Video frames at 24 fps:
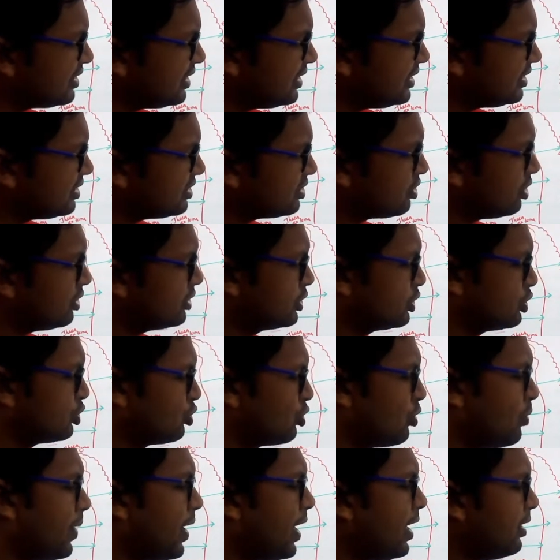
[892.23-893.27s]
region is called
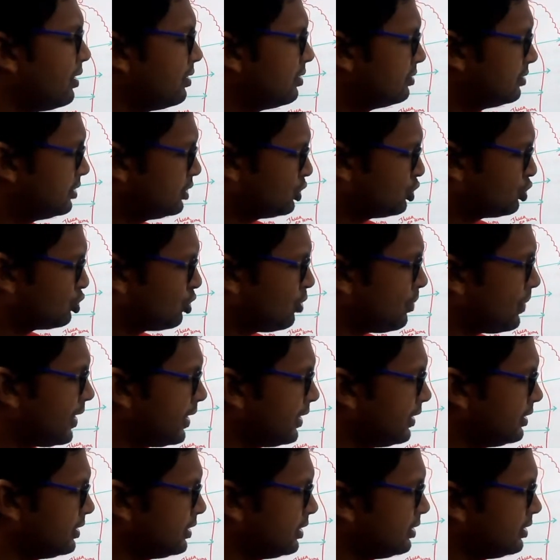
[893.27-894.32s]
stroma
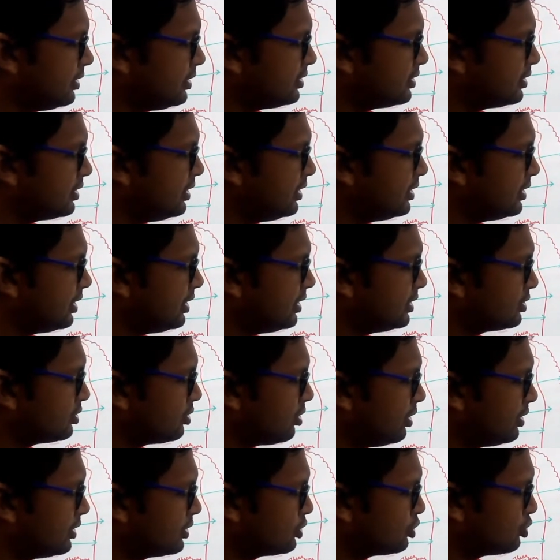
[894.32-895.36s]
region. This region is
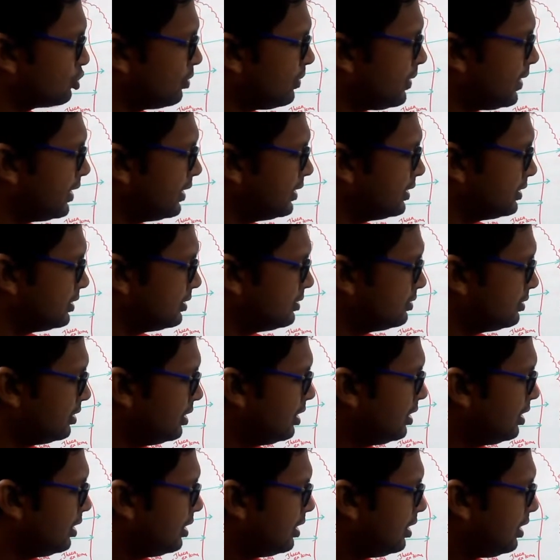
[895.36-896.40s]
called stroma region,
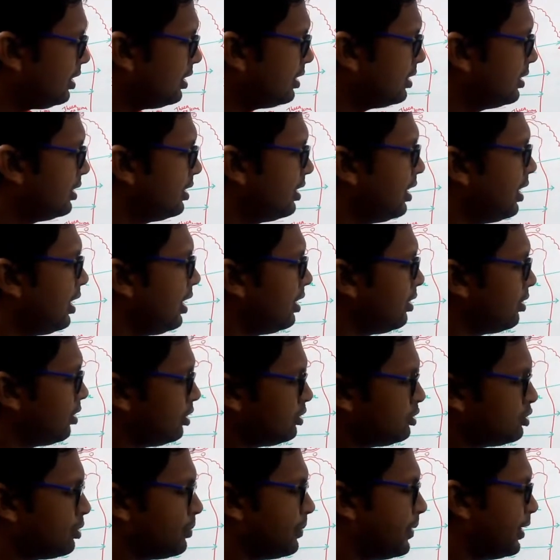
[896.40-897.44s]
and
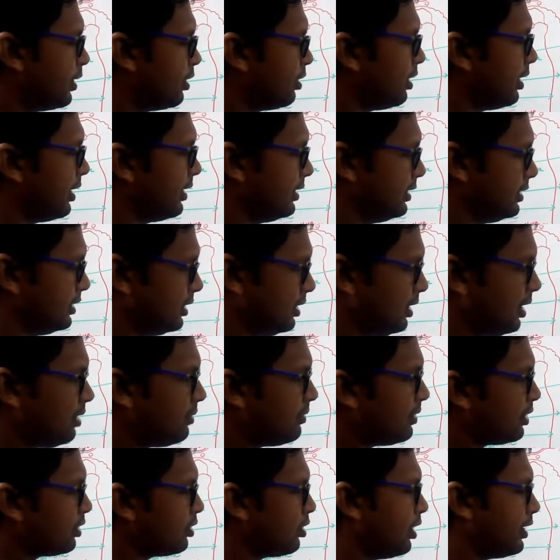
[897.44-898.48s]
also medulla region.
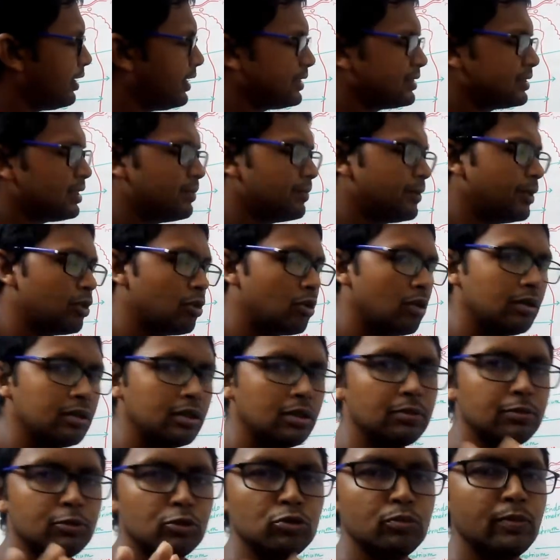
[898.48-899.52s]
However, cortex and medulla,
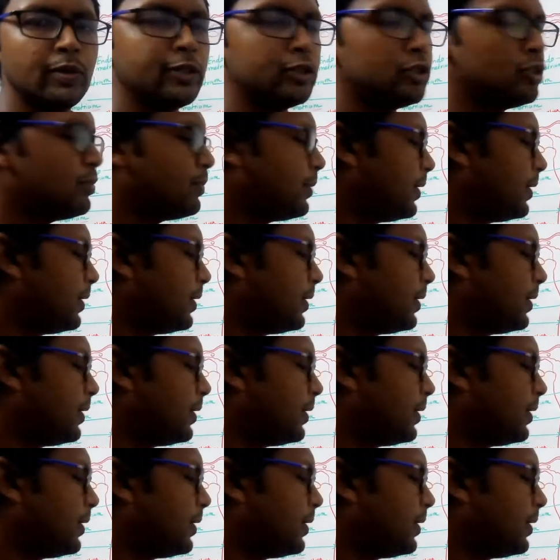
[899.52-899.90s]
there are two major